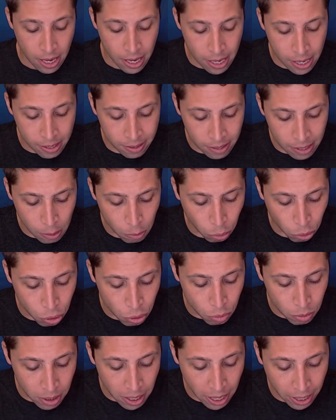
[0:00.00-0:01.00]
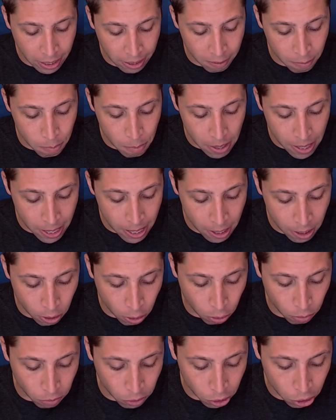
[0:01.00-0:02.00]
is equal to negative b
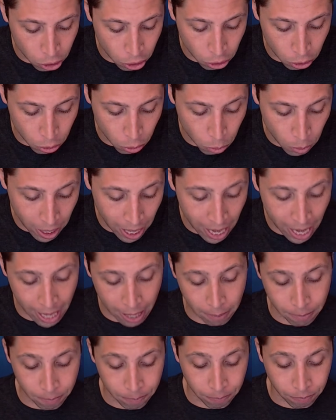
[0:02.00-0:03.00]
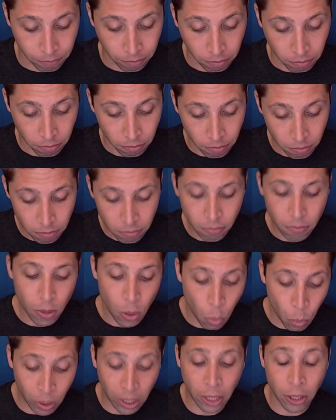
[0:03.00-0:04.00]
over two a.
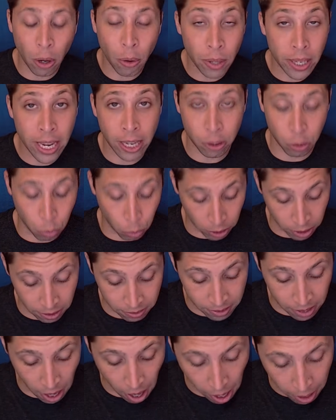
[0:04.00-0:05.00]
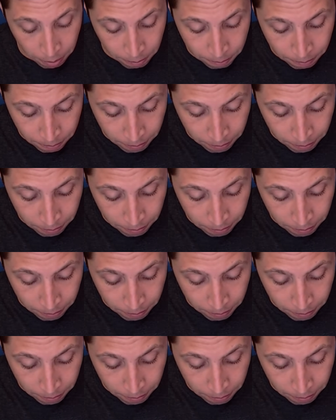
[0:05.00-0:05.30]
Well, I know the x coordinate is nine.